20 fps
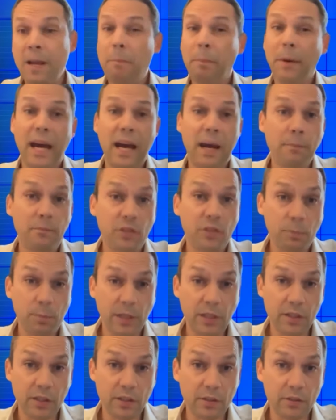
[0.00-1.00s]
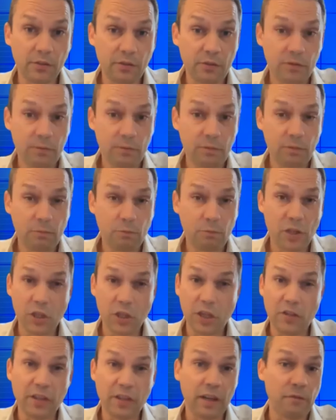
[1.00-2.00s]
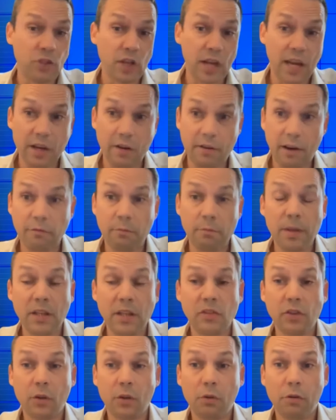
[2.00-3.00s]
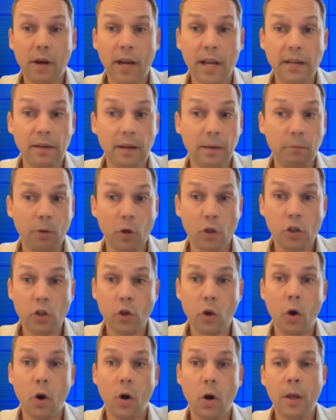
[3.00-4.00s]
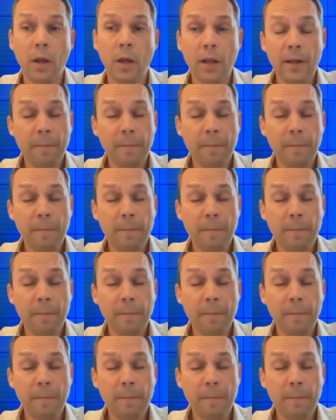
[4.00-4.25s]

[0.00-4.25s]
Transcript: Perhaps it's because returns out of China haven't been so great. I'm not sure.